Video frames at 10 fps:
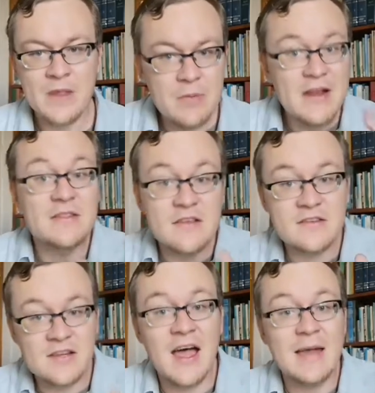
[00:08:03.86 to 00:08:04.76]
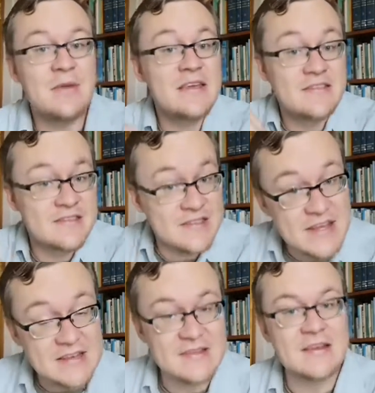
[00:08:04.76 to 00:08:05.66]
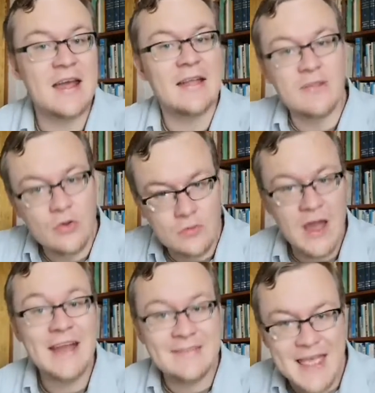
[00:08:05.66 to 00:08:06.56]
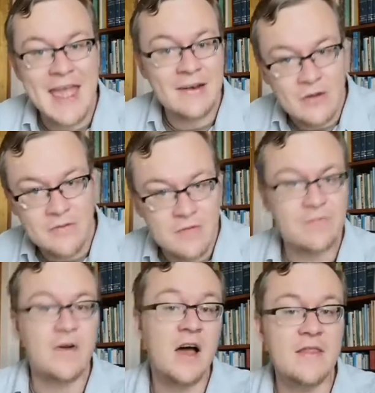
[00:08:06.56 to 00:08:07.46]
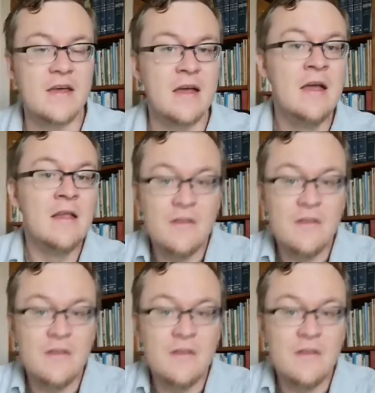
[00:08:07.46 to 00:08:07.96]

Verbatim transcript: But at this time, he is seated at the right hand of the Father.